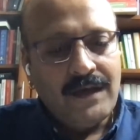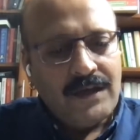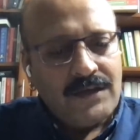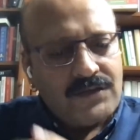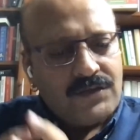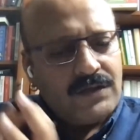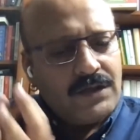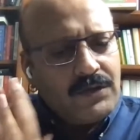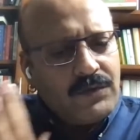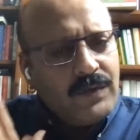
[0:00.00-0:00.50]

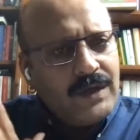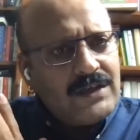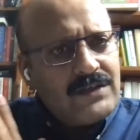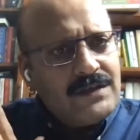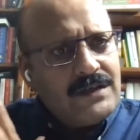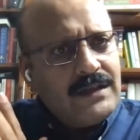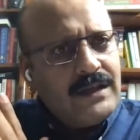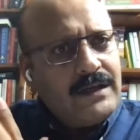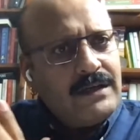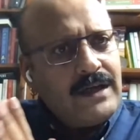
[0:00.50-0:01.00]
So the
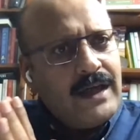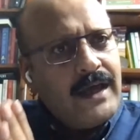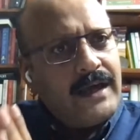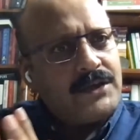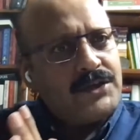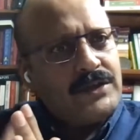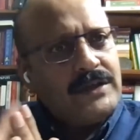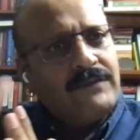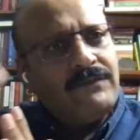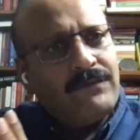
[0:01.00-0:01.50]
question that
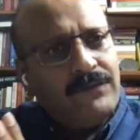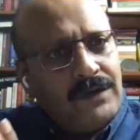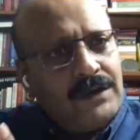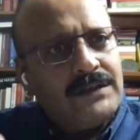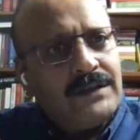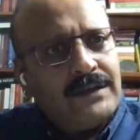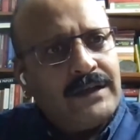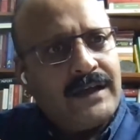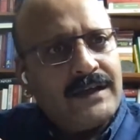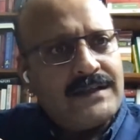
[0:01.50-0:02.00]
actually
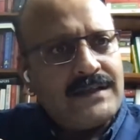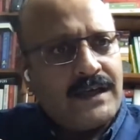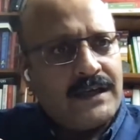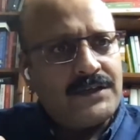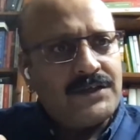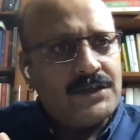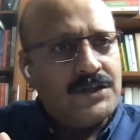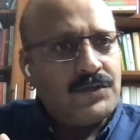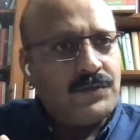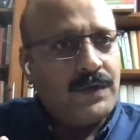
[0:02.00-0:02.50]
further gets
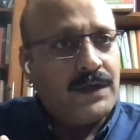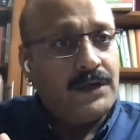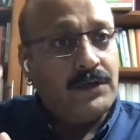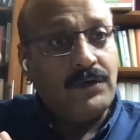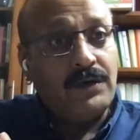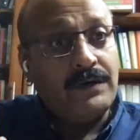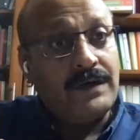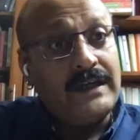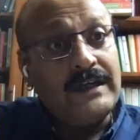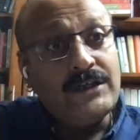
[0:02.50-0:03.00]
accentuated
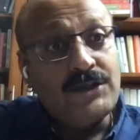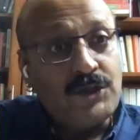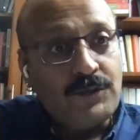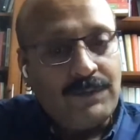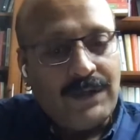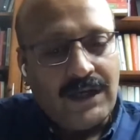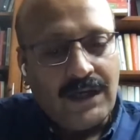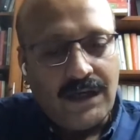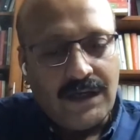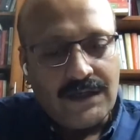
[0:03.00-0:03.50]
or needs to
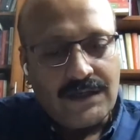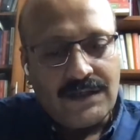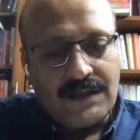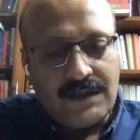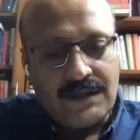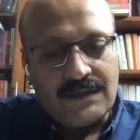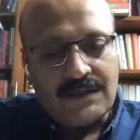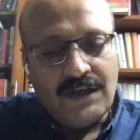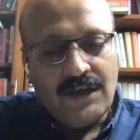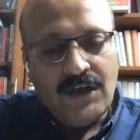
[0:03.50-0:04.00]
be asked
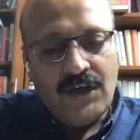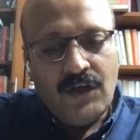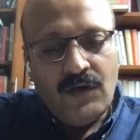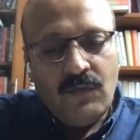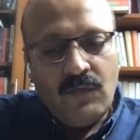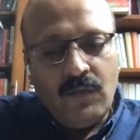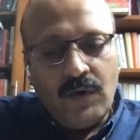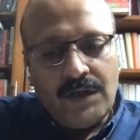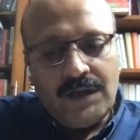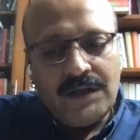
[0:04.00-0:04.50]
is,
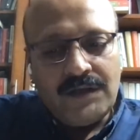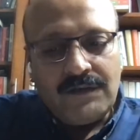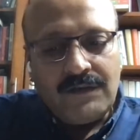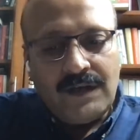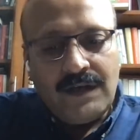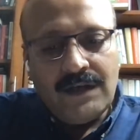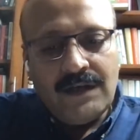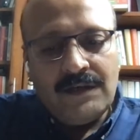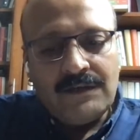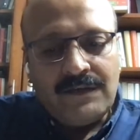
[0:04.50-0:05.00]
what are the
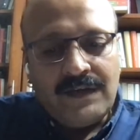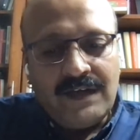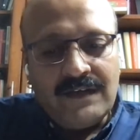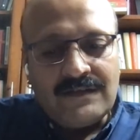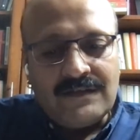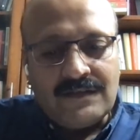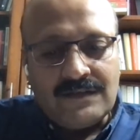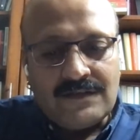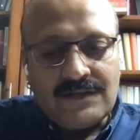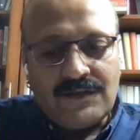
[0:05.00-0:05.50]
real
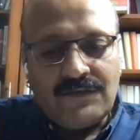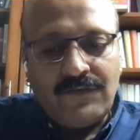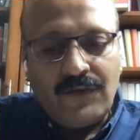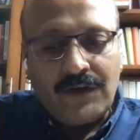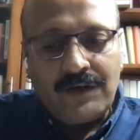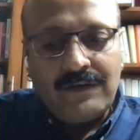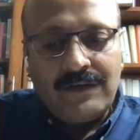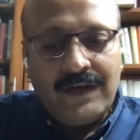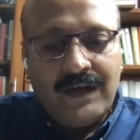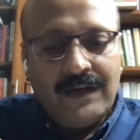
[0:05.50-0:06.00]
reasons
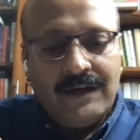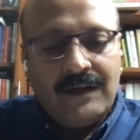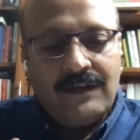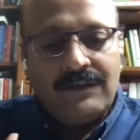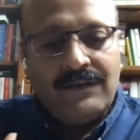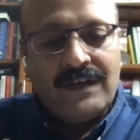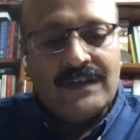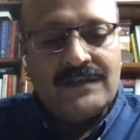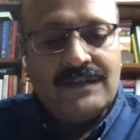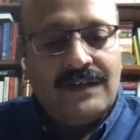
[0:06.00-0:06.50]
for
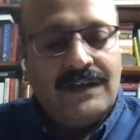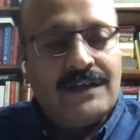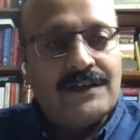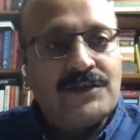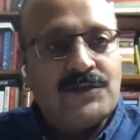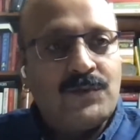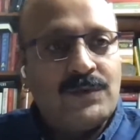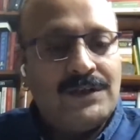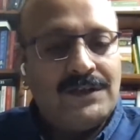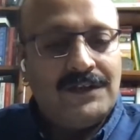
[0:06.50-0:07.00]
creating
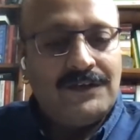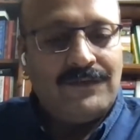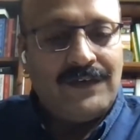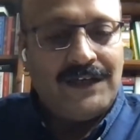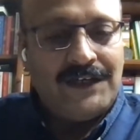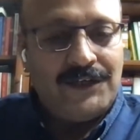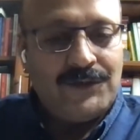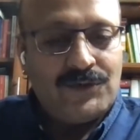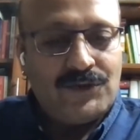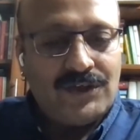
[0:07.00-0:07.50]
resilience within the
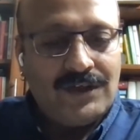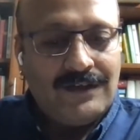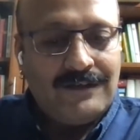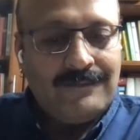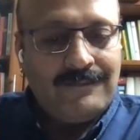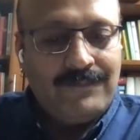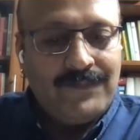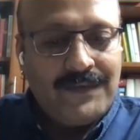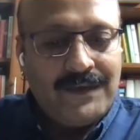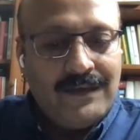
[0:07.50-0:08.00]
value chain?
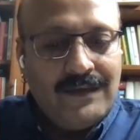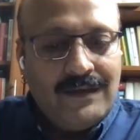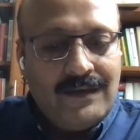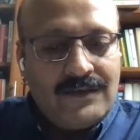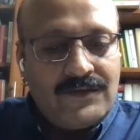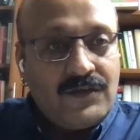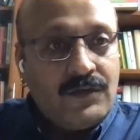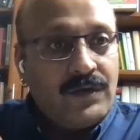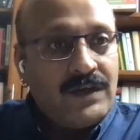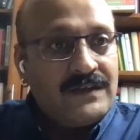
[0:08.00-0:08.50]

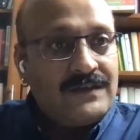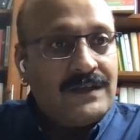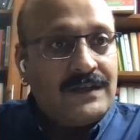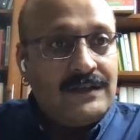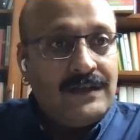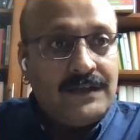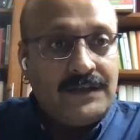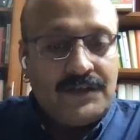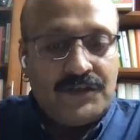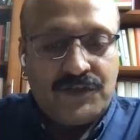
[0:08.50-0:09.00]
So is
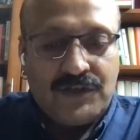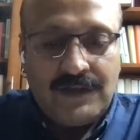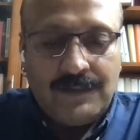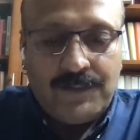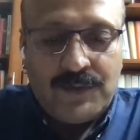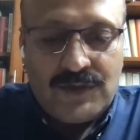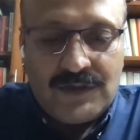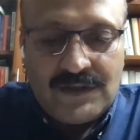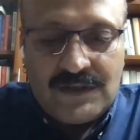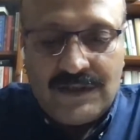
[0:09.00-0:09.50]
it the
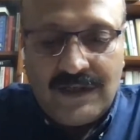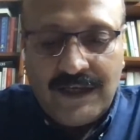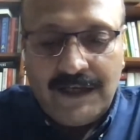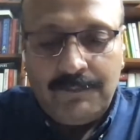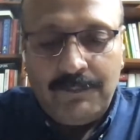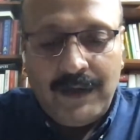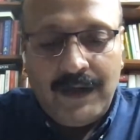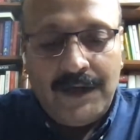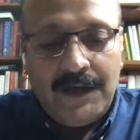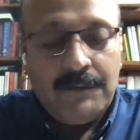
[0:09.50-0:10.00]
disruptions
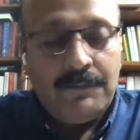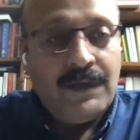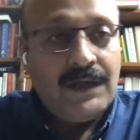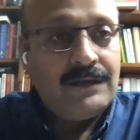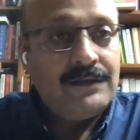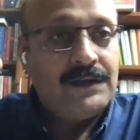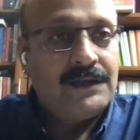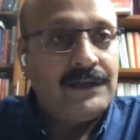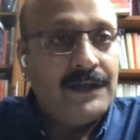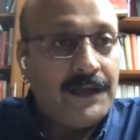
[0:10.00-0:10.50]
like
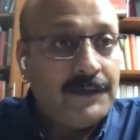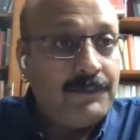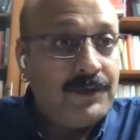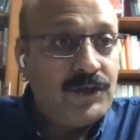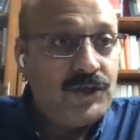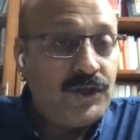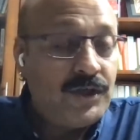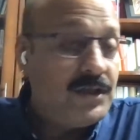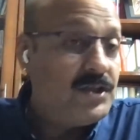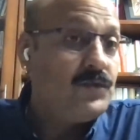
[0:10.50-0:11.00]
pandemic, the
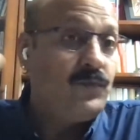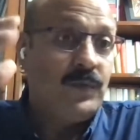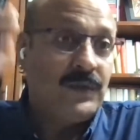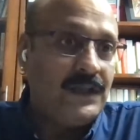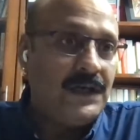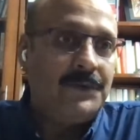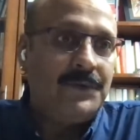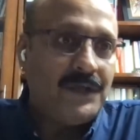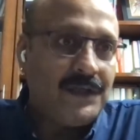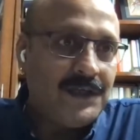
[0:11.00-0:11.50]
climate change?
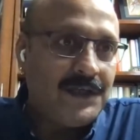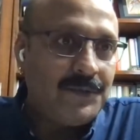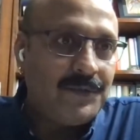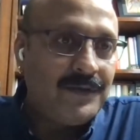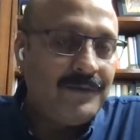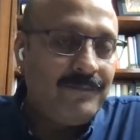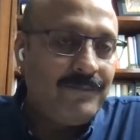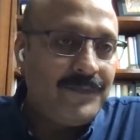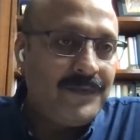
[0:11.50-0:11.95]
Without a doubt.